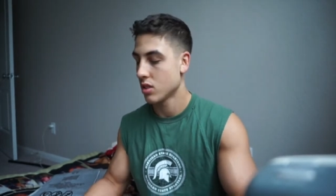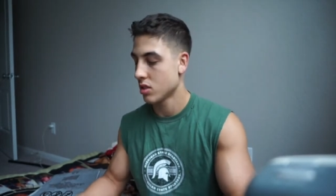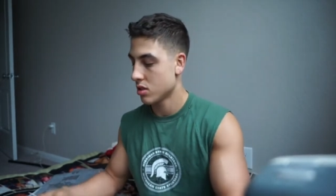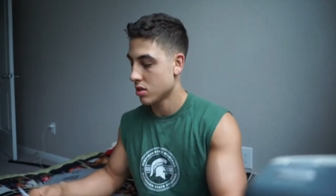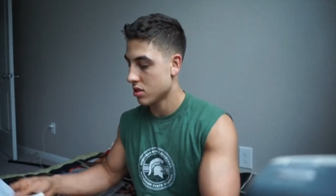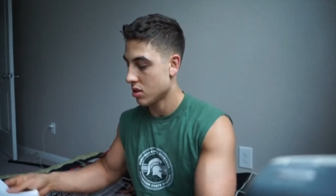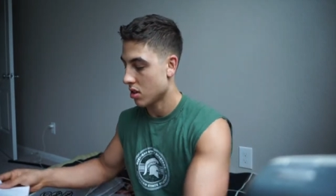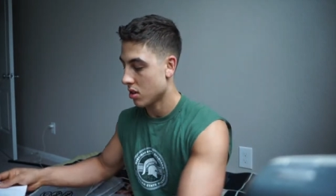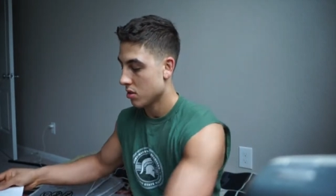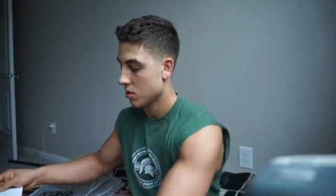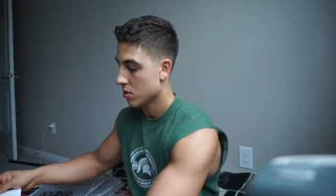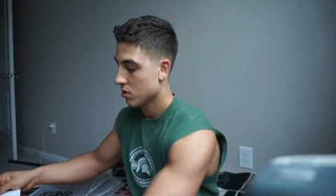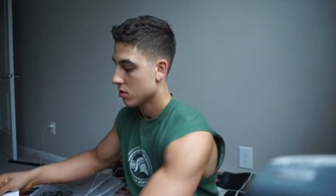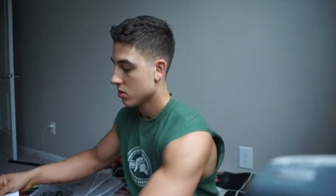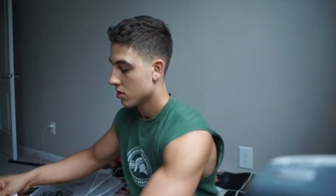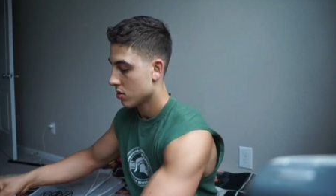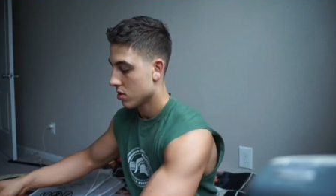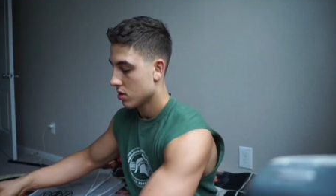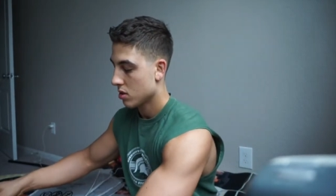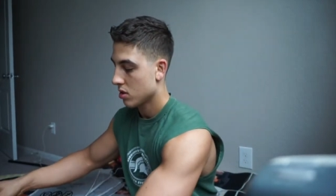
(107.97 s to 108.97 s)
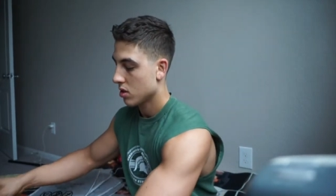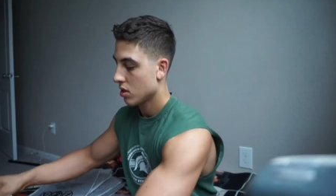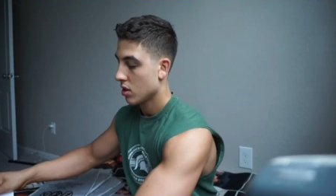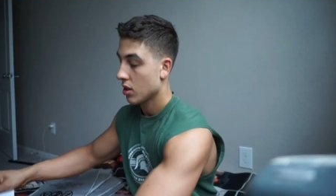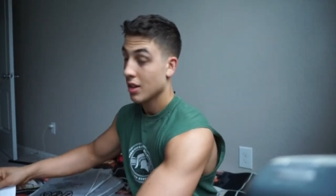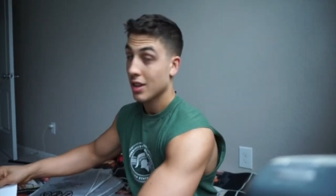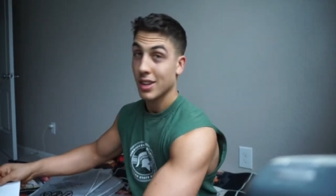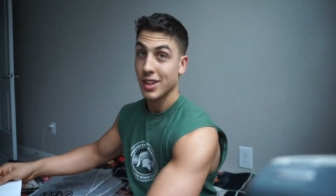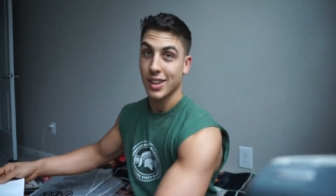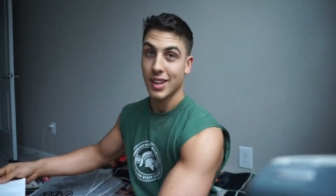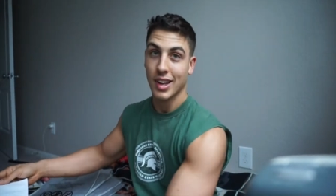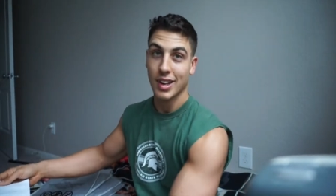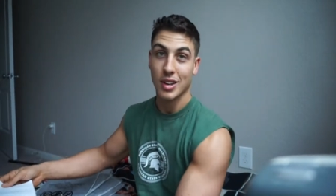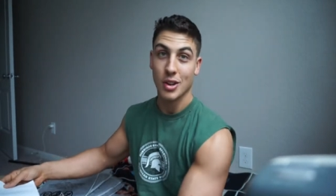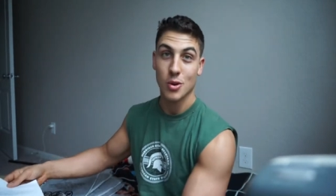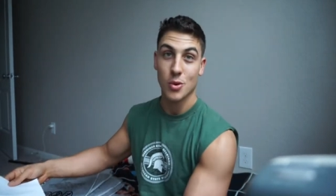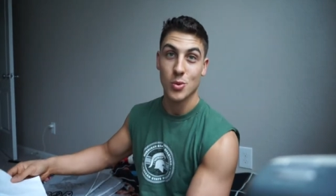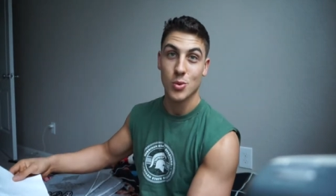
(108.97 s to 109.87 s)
So, got those.